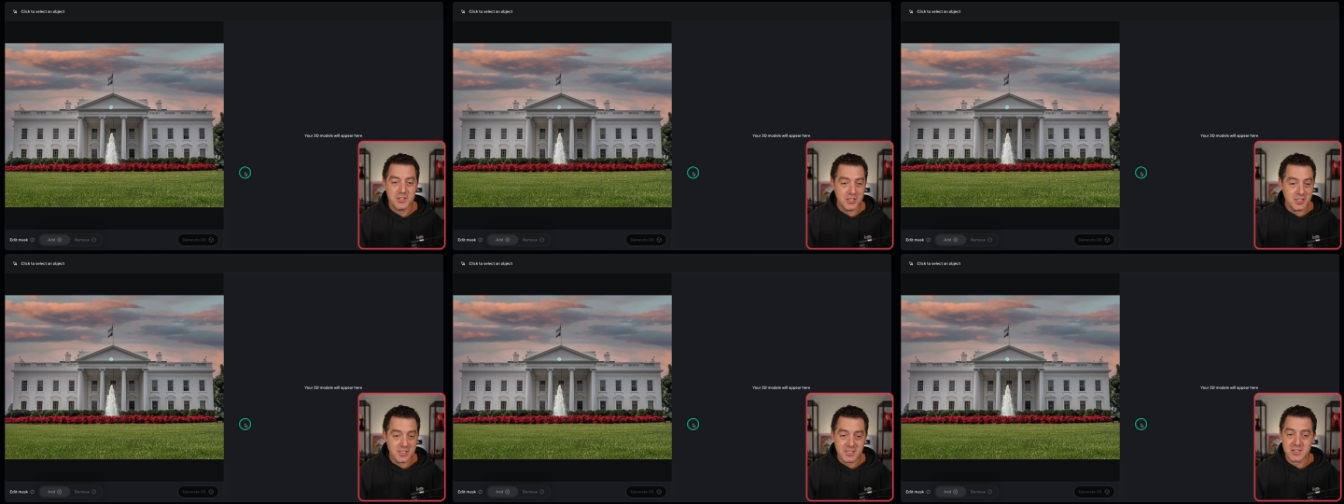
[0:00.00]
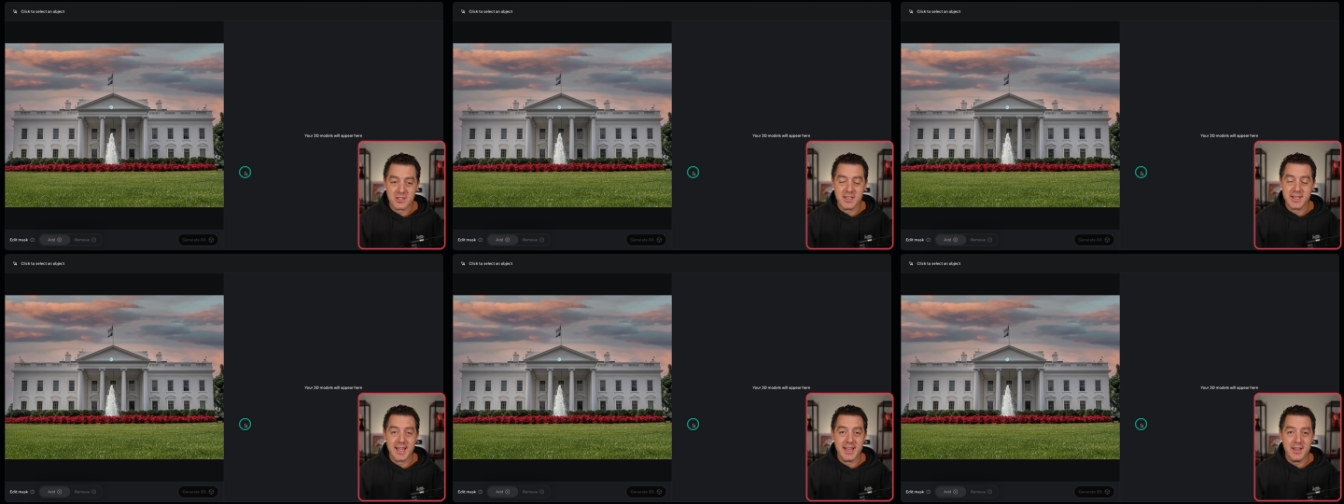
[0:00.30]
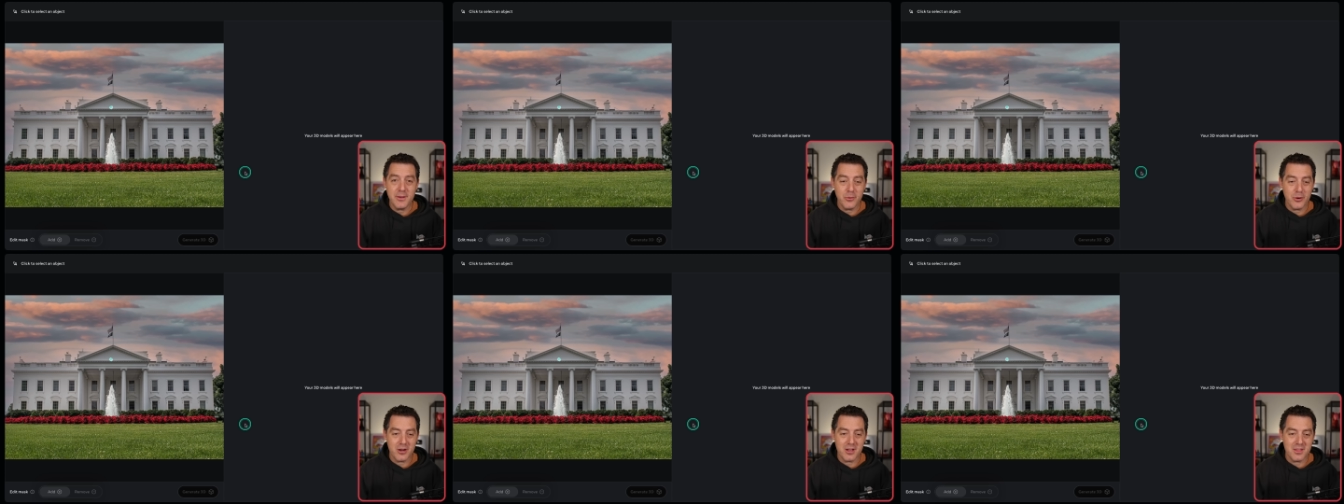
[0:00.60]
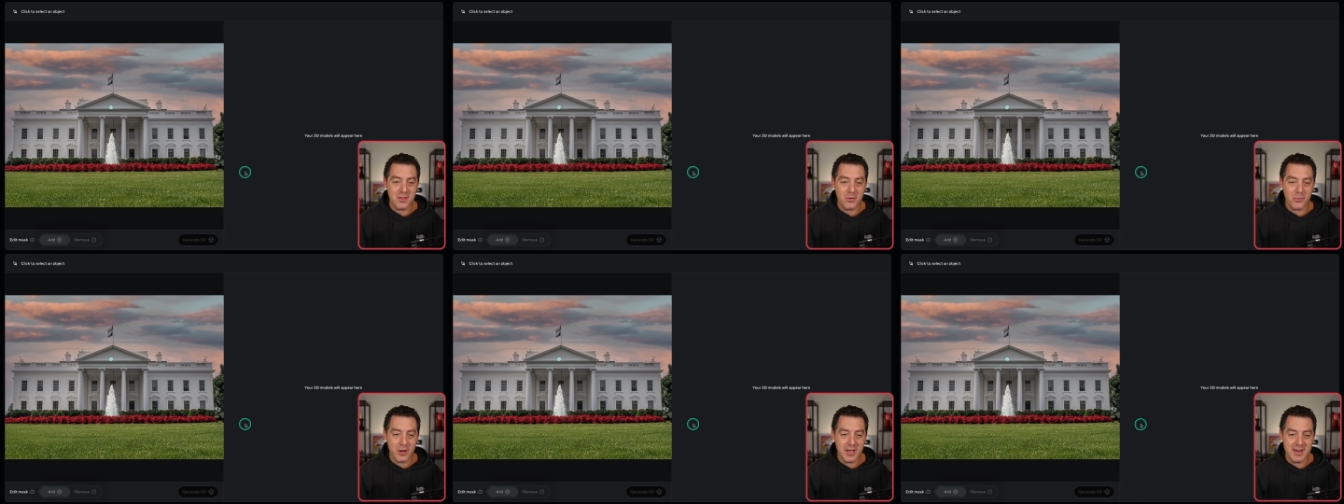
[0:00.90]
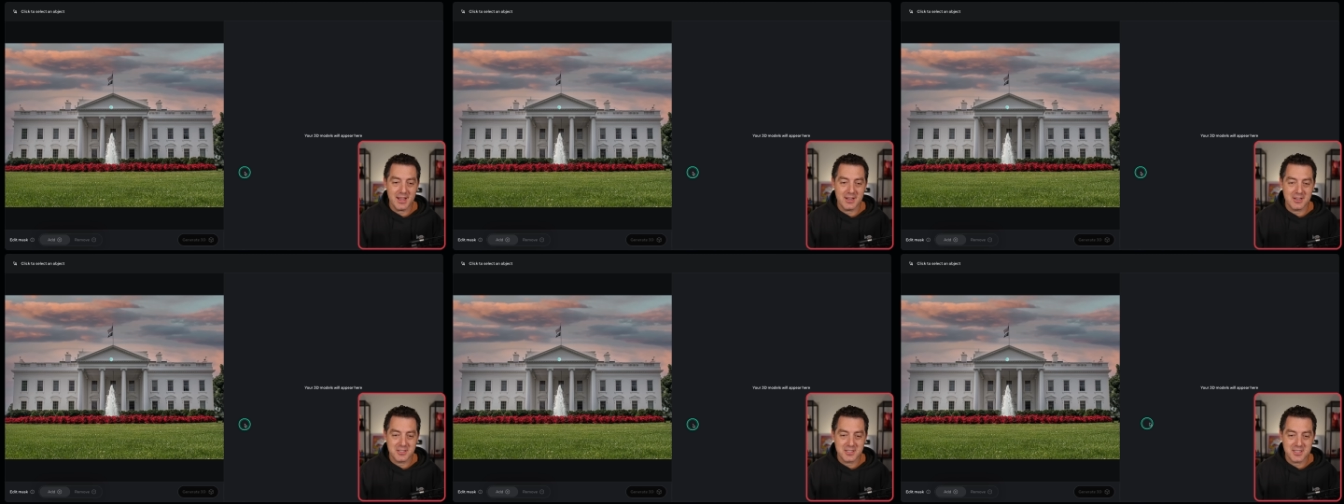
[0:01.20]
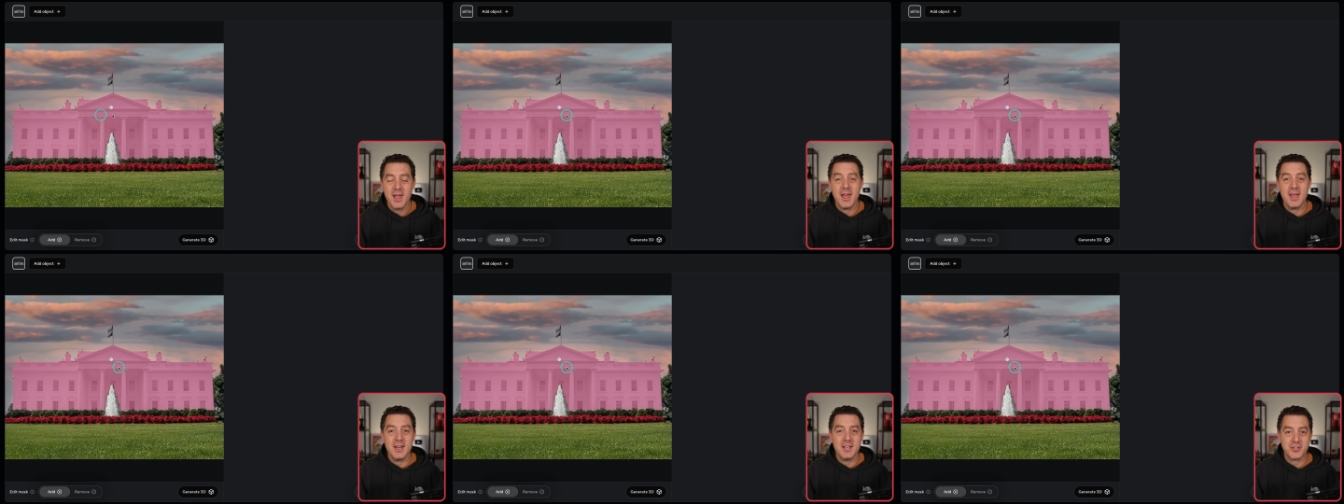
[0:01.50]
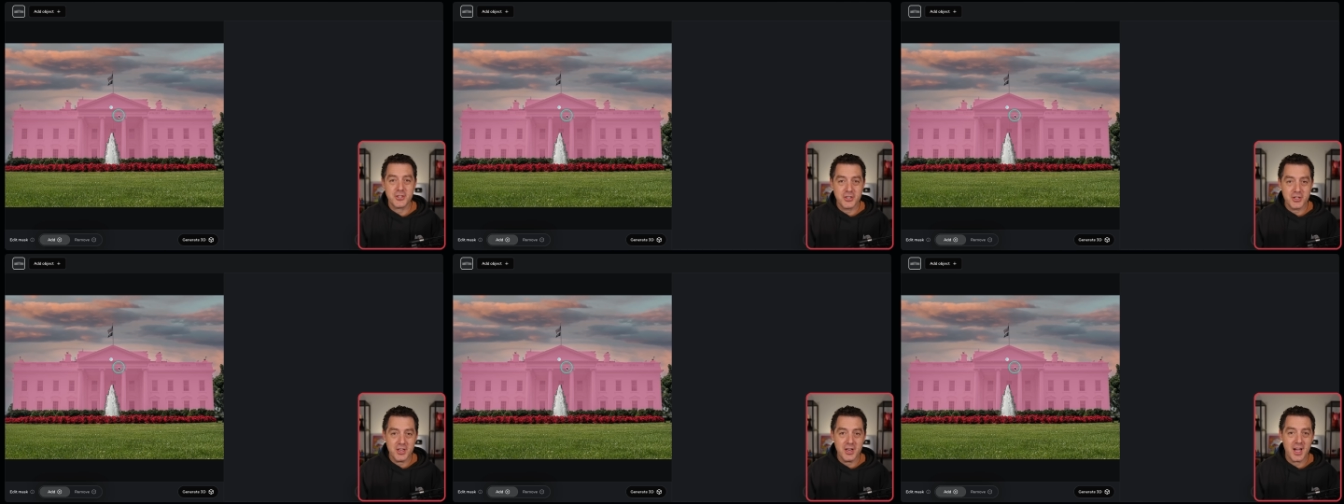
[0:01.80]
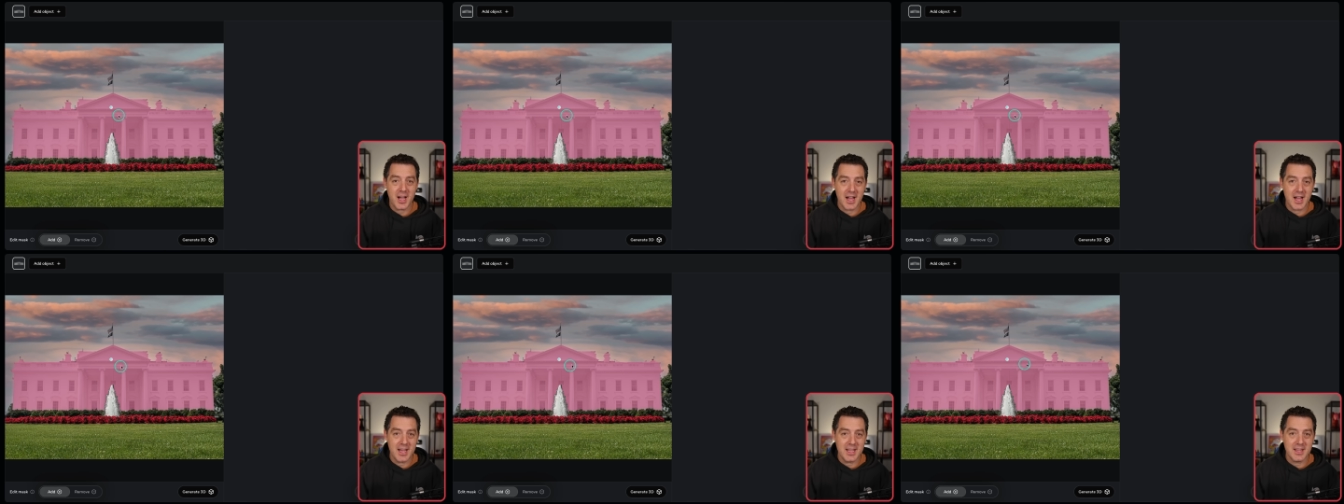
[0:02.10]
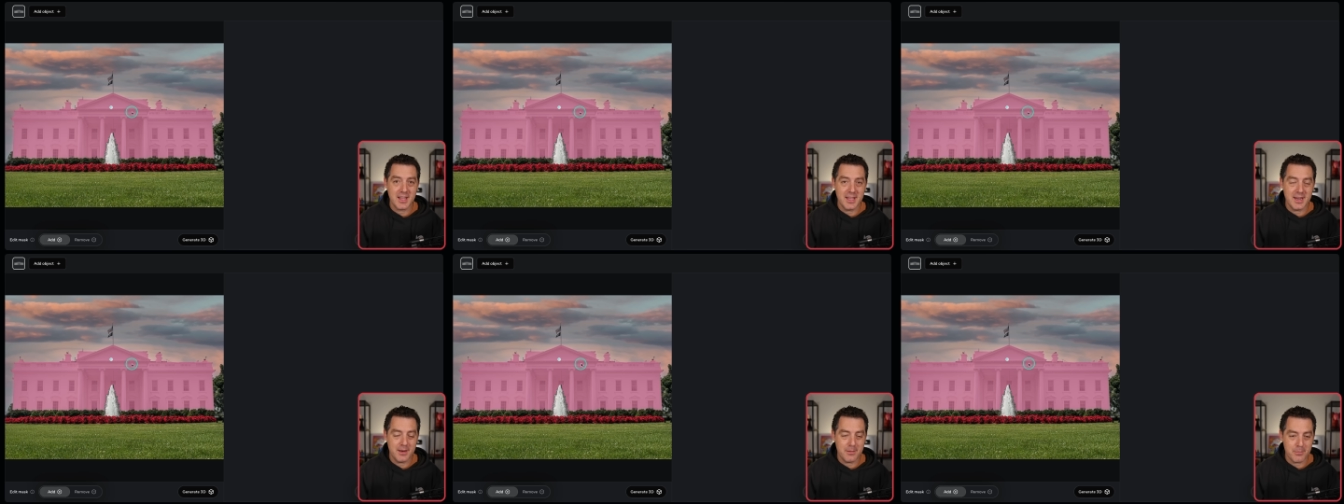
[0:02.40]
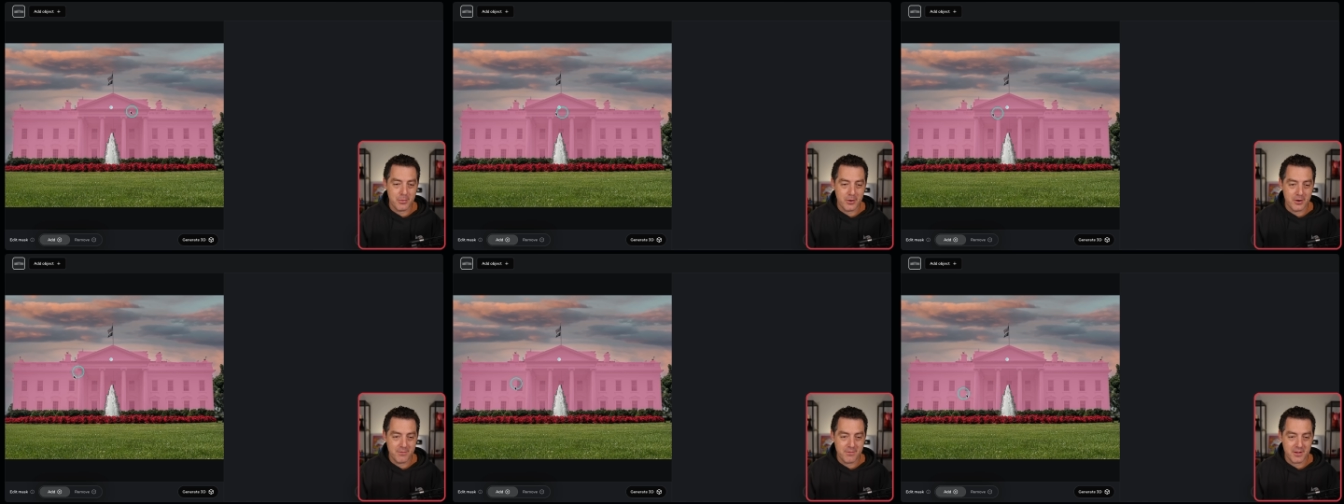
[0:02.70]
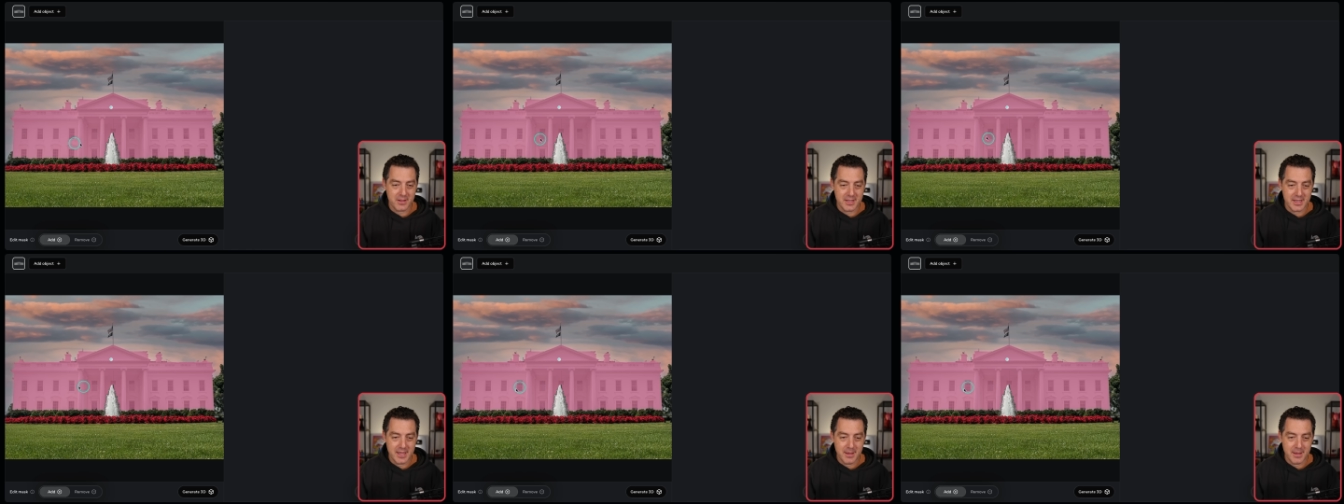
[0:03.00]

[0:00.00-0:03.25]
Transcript: Just click anywhere on the White House and it should highlight it perfectly.